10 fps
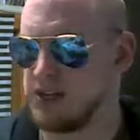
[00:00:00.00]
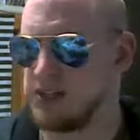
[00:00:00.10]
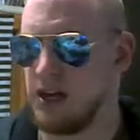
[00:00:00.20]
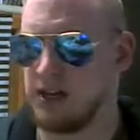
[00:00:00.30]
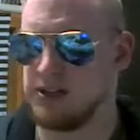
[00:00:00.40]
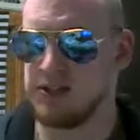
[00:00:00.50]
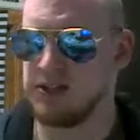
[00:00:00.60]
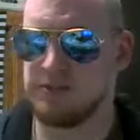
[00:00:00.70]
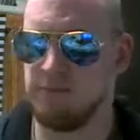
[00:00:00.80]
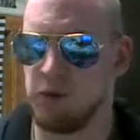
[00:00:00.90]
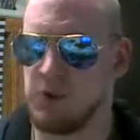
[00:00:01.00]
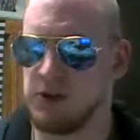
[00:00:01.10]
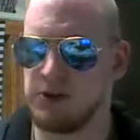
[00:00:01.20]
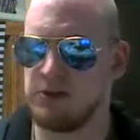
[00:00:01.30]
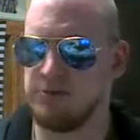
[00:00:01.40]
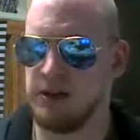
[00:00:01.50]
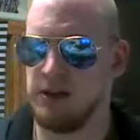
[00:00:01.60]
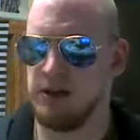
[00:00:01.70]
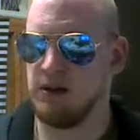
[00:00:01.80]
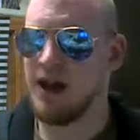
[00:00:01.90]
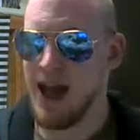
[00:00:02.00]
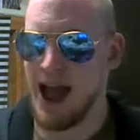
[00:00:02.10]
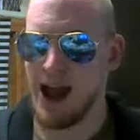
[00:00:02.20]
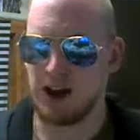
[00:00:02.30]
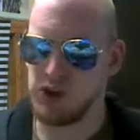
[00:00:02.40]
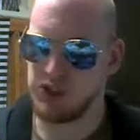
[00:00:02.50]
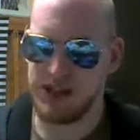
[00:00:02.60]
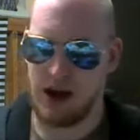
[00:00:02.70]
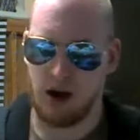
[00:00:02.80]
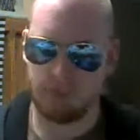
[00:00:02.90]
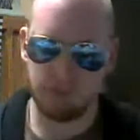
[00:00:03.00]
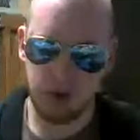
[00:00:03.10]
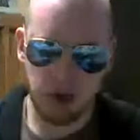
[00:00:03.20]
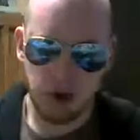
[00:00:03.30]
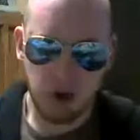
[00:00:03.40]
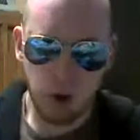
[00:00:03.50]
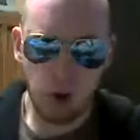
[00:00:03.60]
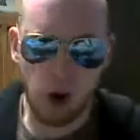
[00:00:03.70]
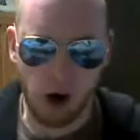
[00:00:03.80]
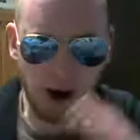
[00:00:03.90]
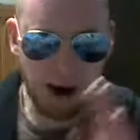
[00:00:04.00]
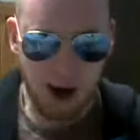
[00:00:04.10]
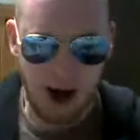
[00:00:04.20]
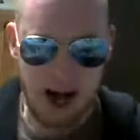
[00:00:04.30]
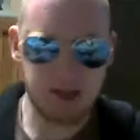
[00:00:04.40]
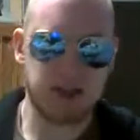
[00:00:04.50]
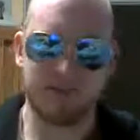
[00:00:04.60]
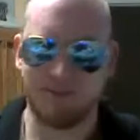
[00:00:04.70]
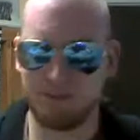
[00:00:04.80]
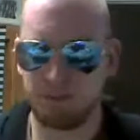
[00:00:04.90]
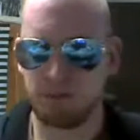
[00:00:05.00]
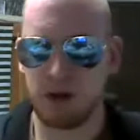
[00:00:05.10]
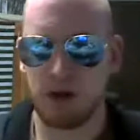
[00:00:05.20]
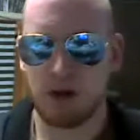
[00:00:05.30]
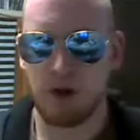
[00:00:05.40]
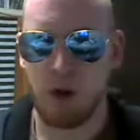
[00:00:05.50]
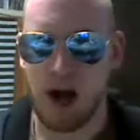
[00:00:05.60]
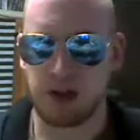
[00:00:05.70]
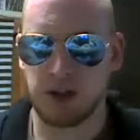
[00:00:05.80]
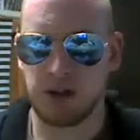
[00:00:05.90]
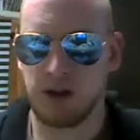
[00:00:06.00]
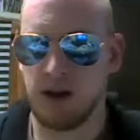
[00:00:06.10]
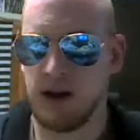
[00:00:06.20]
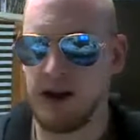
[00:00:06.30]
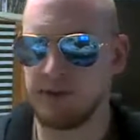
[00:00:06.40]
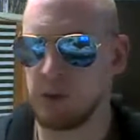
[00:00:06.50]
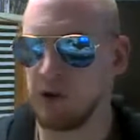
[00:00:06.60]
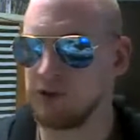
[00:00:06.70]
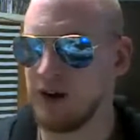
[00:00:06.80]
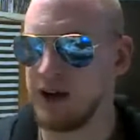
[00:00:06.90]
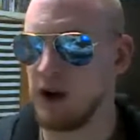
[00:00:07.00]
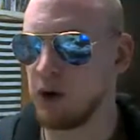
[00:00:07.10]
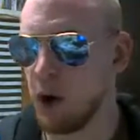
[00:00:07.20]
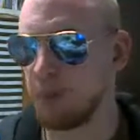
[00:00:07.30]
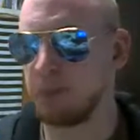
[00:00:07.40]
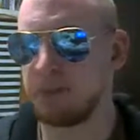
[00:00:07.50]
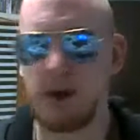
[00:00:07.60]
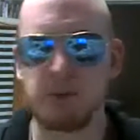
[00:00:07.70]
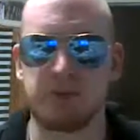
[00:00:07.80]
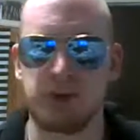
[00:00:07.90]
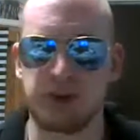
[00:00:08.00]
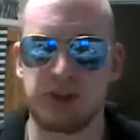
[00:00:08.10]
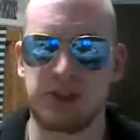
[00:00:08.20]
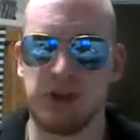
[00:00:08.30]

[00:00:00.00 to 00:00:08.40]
Like I said, it's rumored to be hackers now. Cool. Awesome. Watch. Everyone will find out, nope, that was bullshit